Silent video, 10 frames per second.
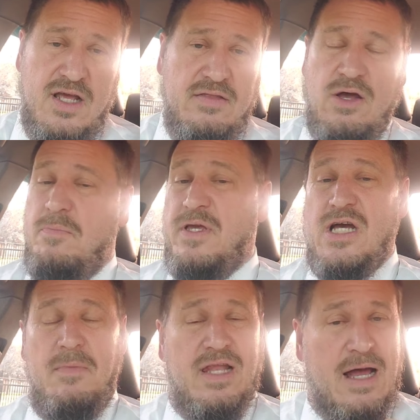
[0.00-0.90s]
They will
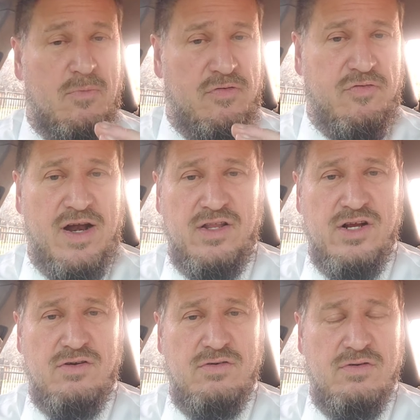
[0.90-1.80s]
become a lot more
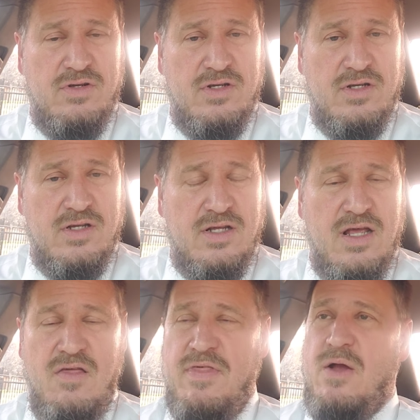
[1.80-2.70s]
friendlier.
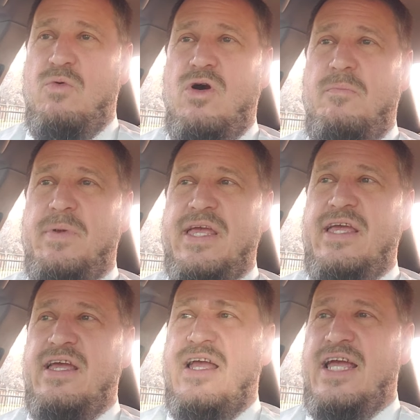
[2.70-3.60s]
They will
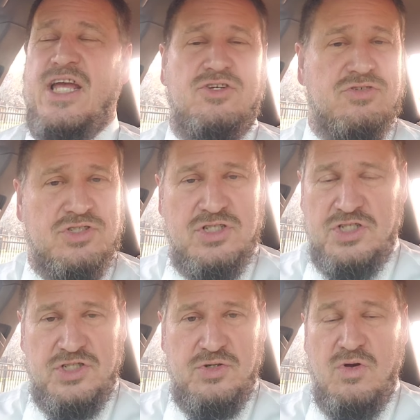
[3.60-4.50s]
be
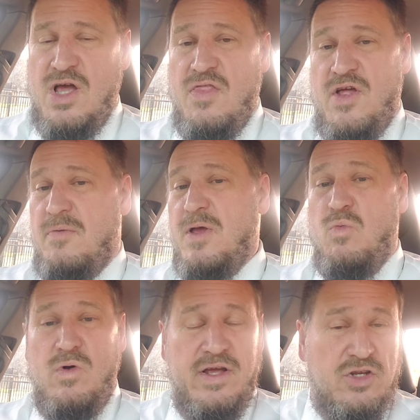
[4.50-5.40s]
interested in you. They'll be
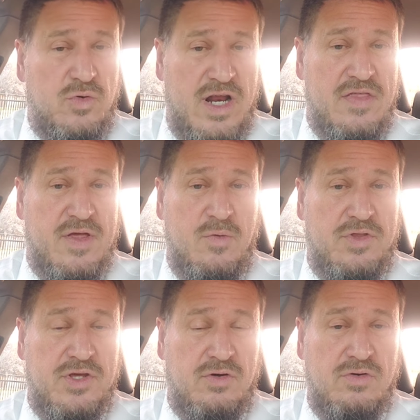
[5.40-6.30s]
willing to do anything
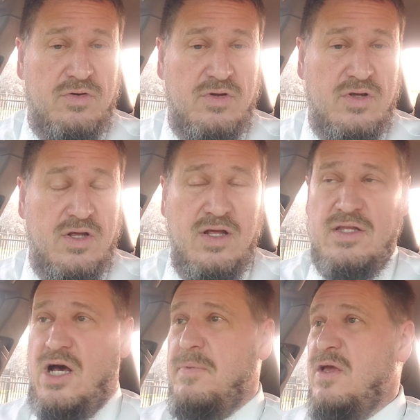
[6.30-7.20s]
with you.
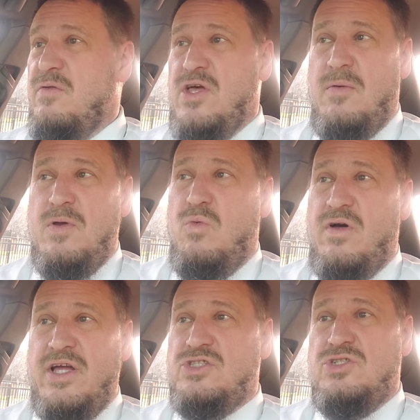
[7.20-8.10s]
They'll be they'll be
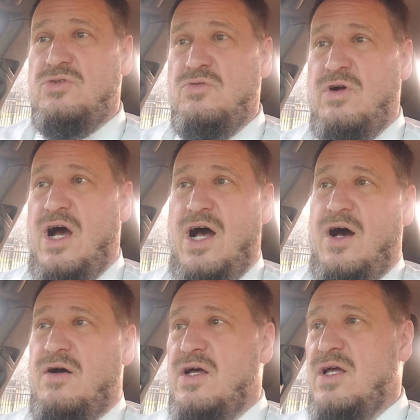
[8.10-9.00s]
willing to
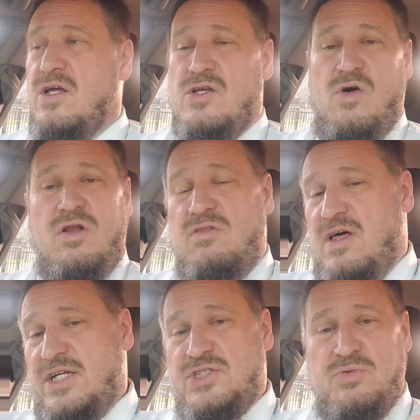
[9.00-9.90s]
uh, go to
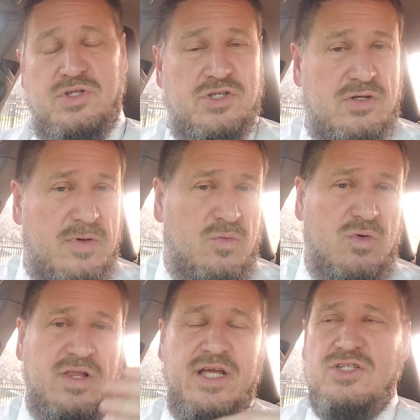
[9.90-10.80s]
lunch with you. They'll be
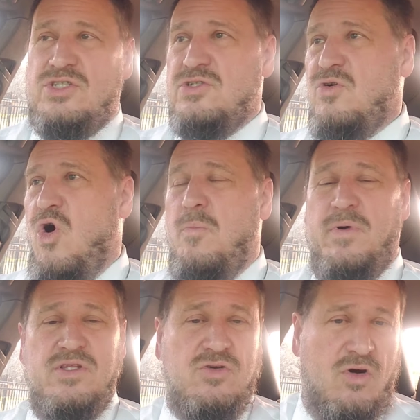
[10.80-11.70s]
willing to
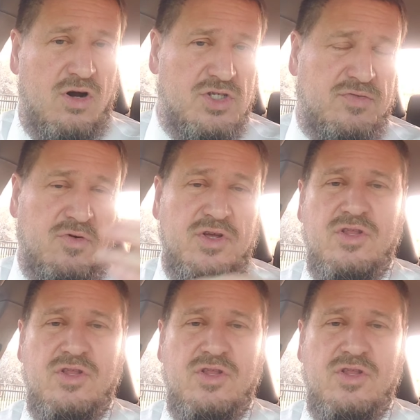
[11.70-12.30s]
open doors for you.